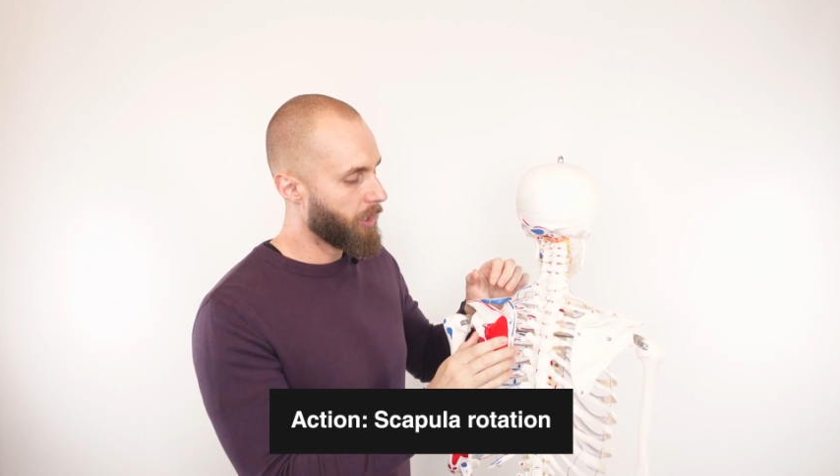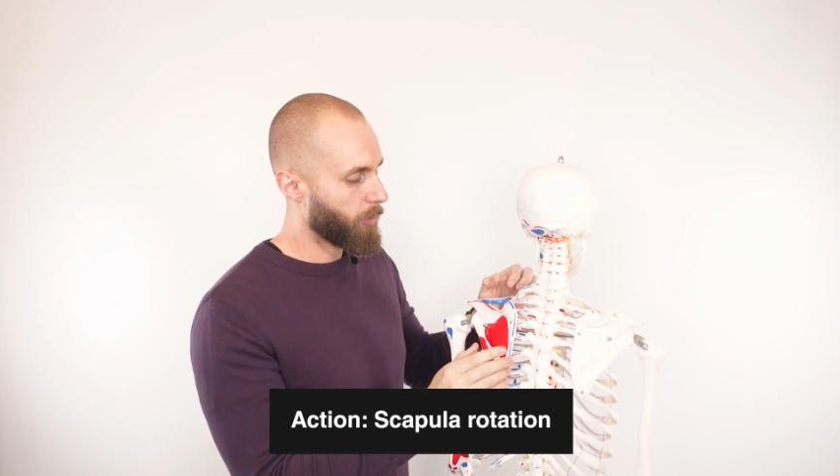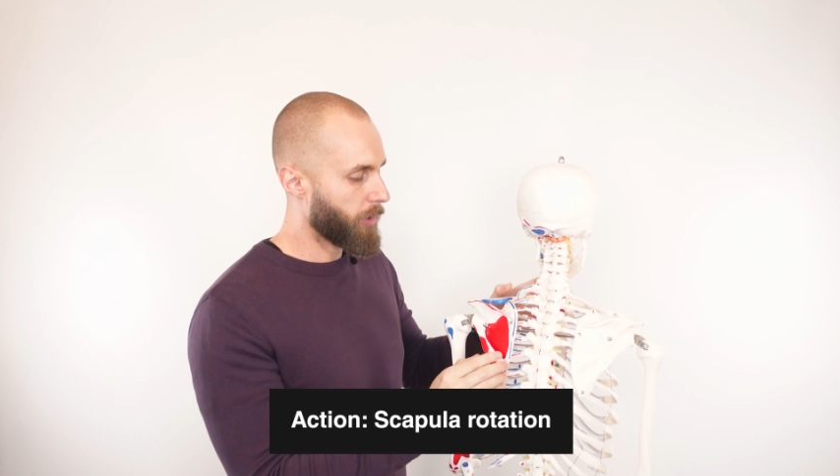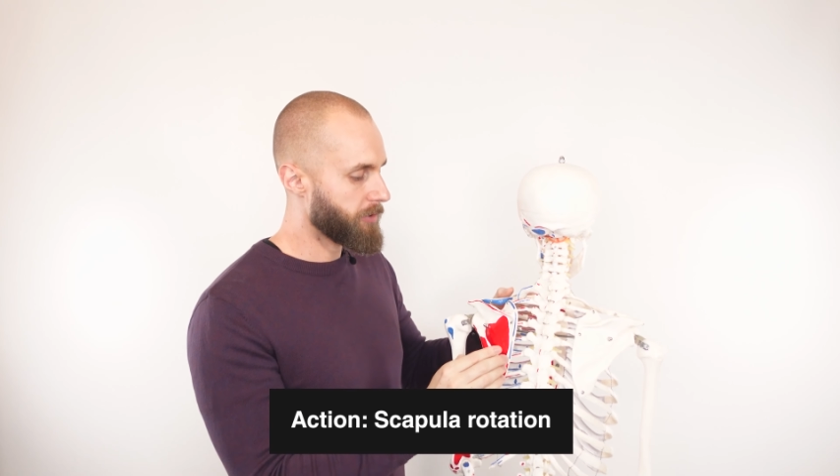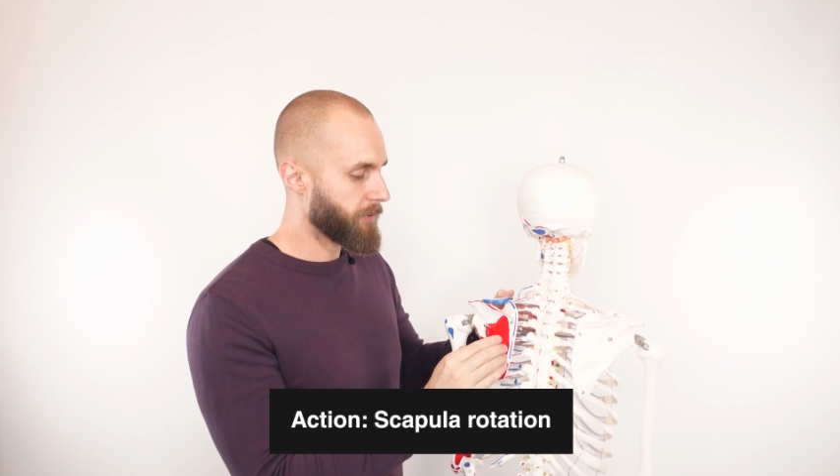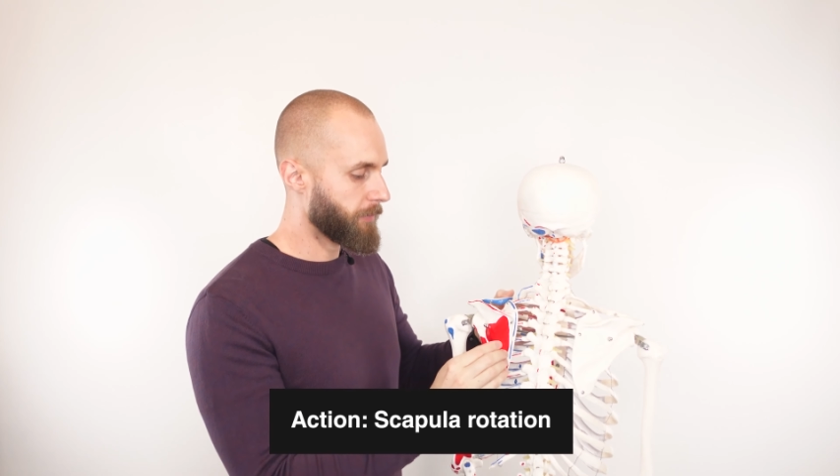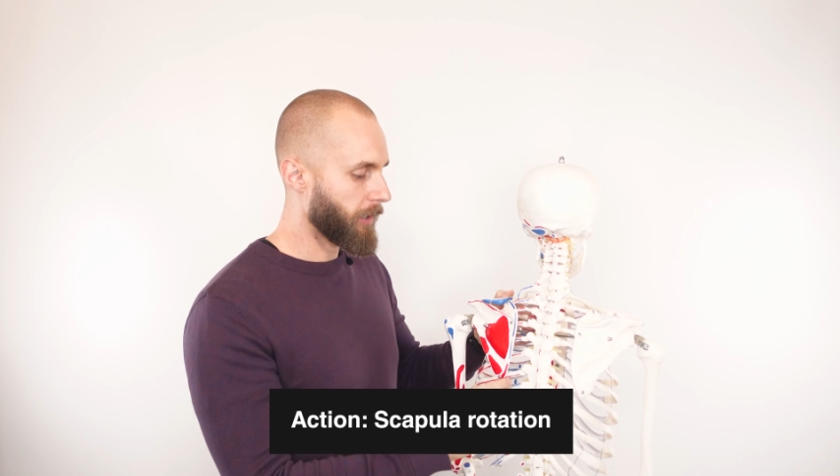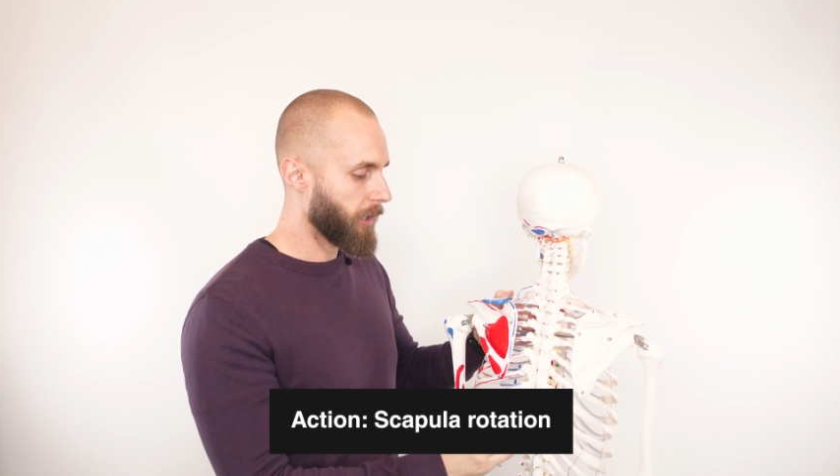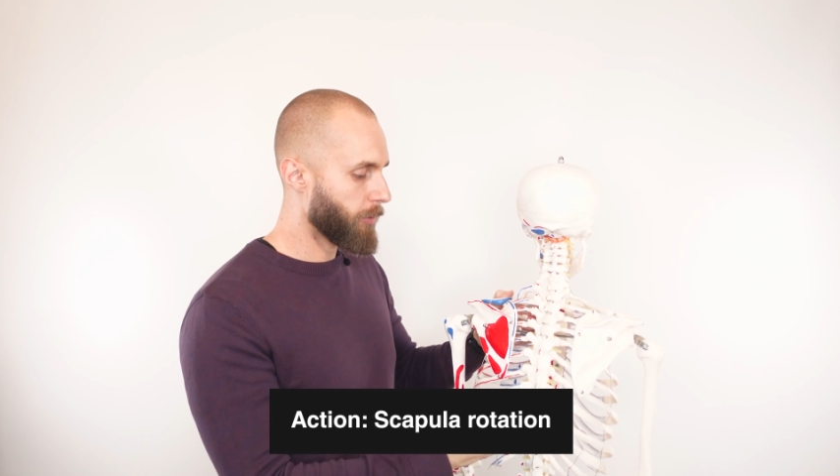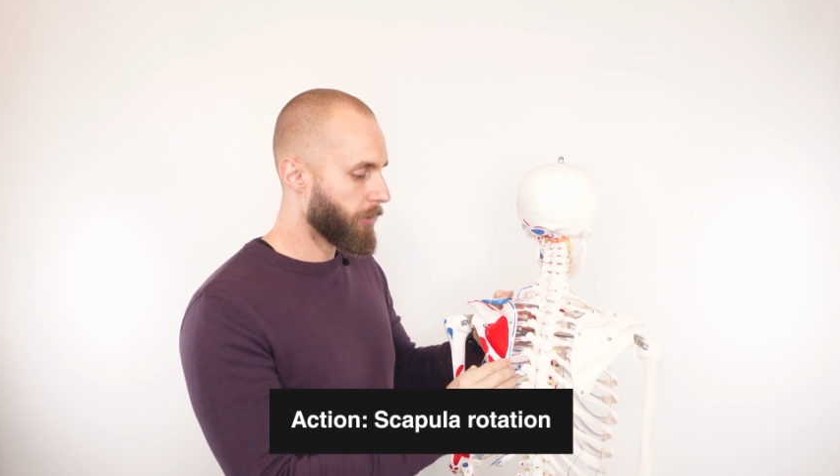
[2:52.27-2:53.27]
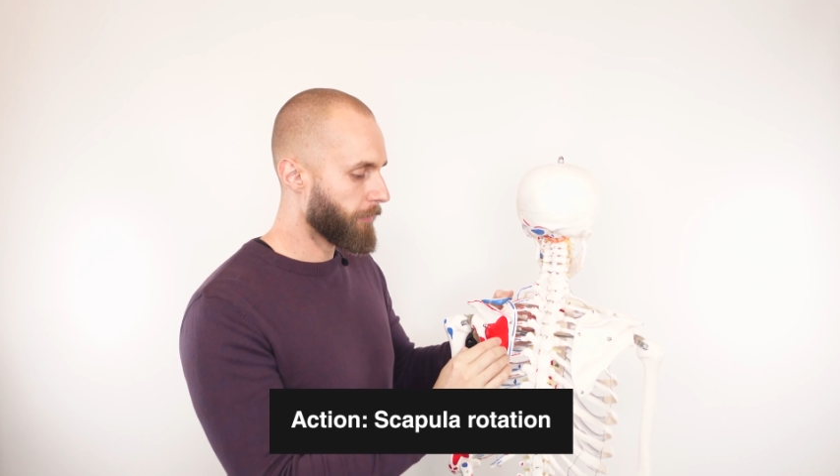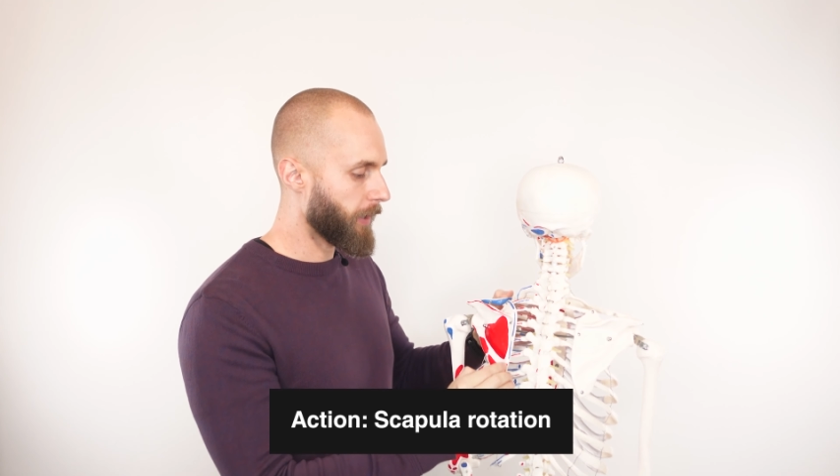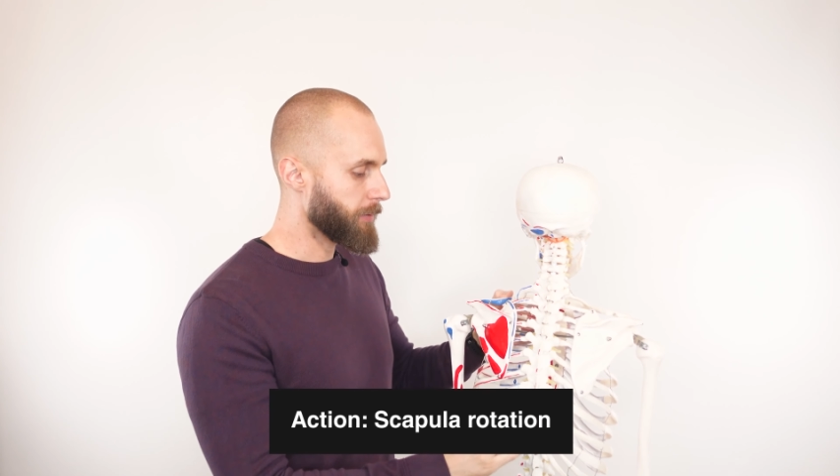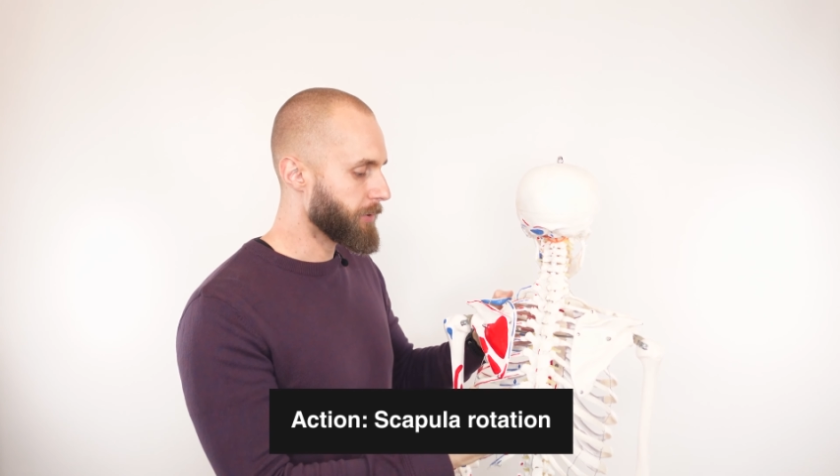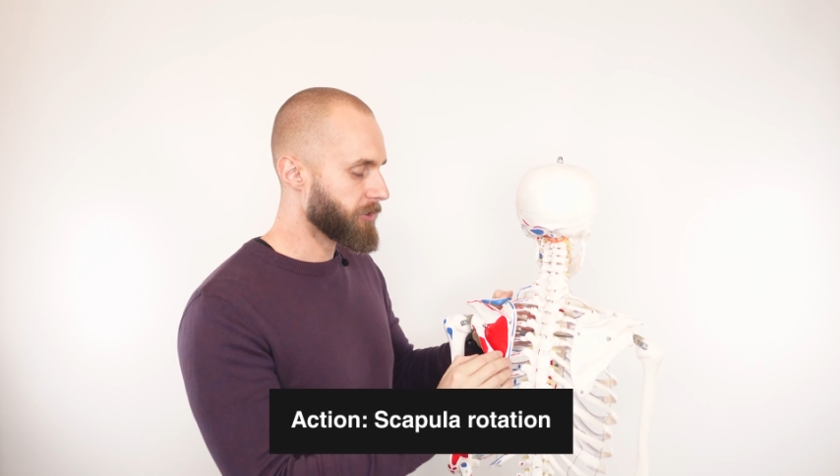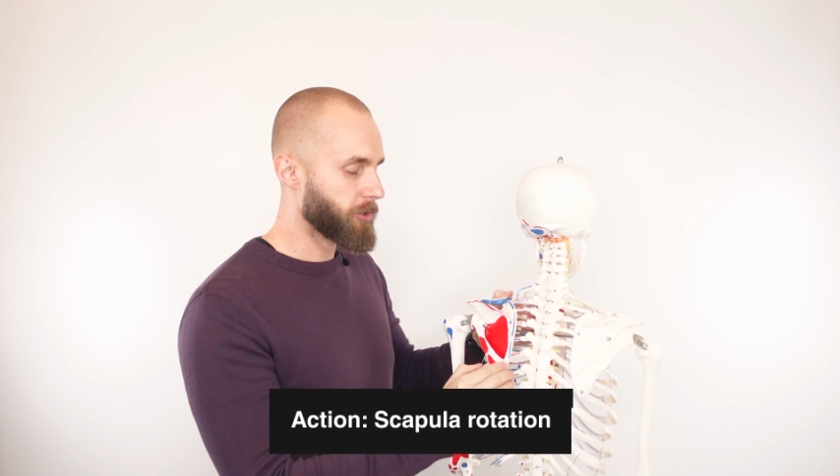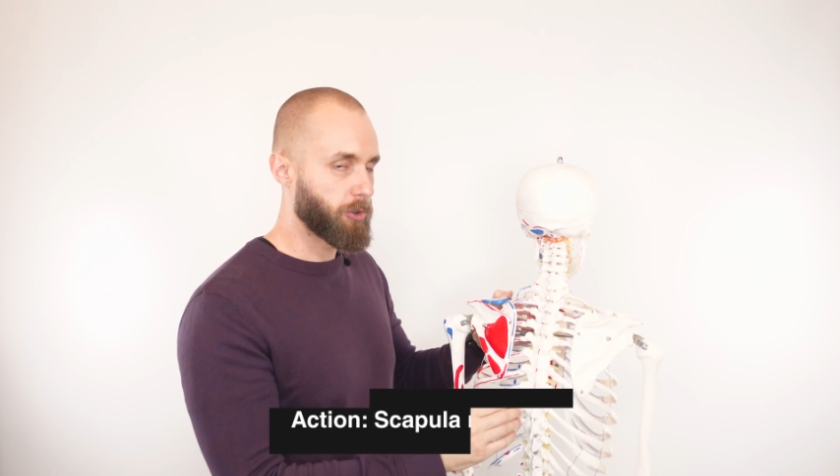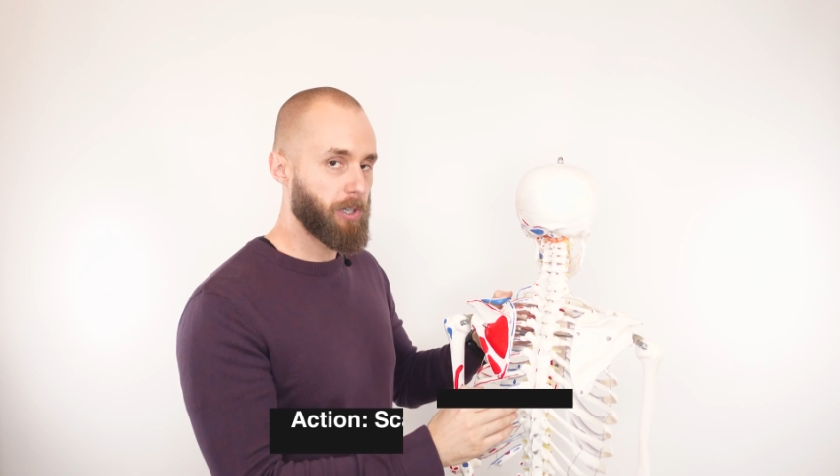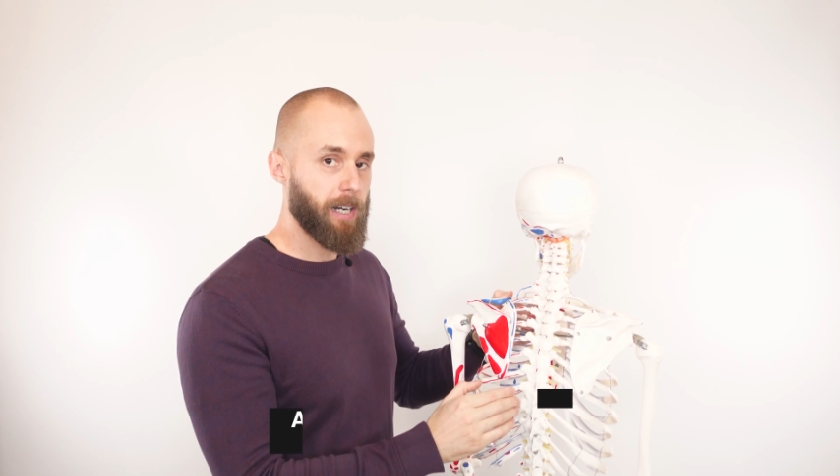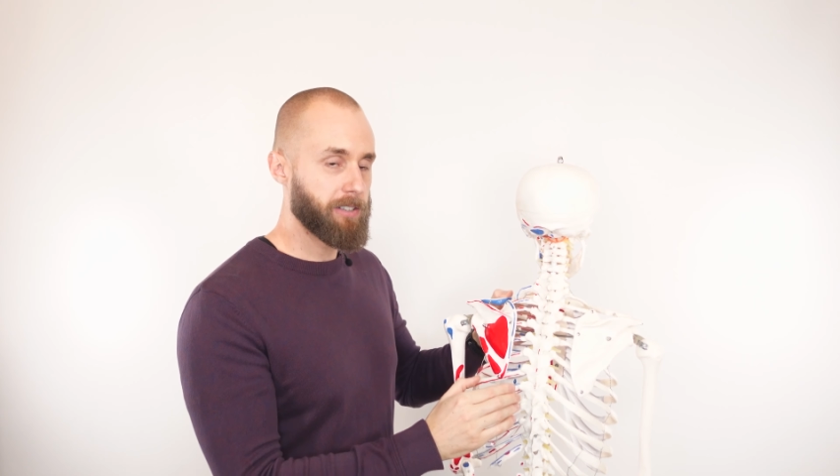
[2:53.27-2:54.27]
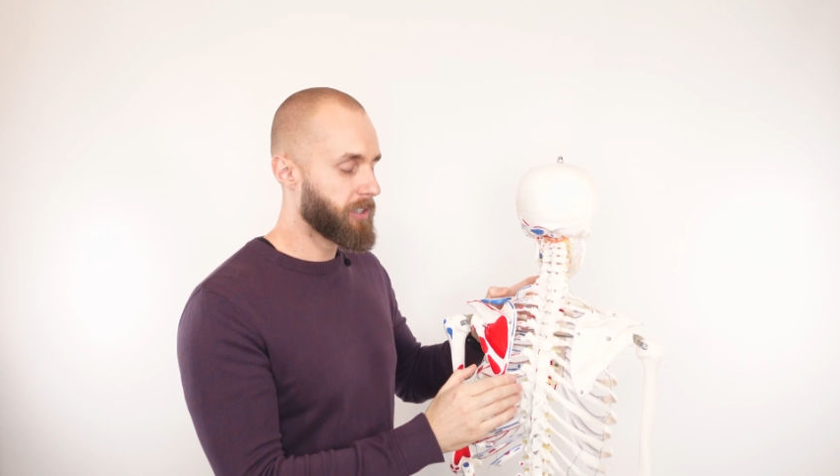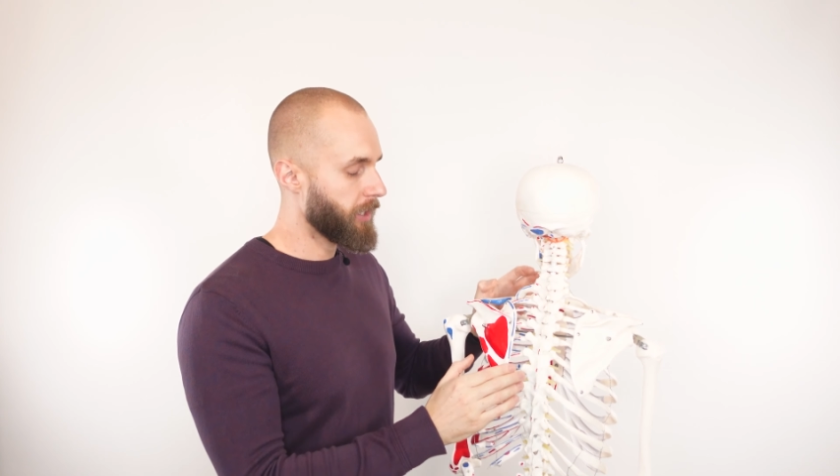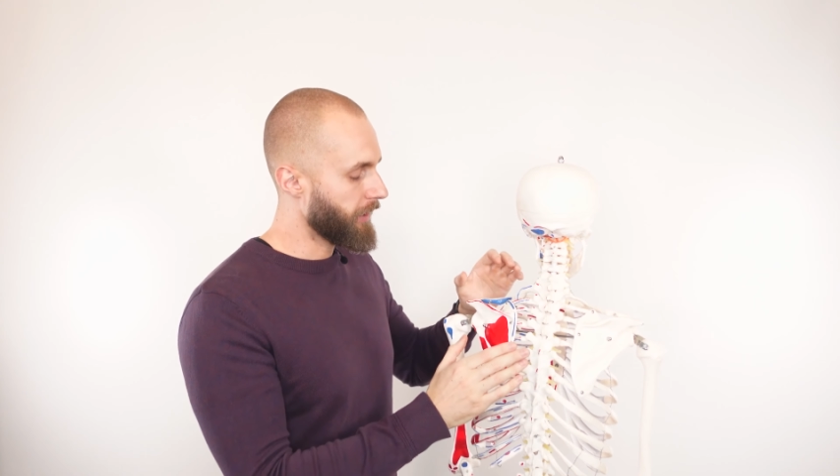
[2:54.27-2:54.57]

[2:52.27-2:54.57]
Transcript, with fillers: whereas if the lower fibers contract,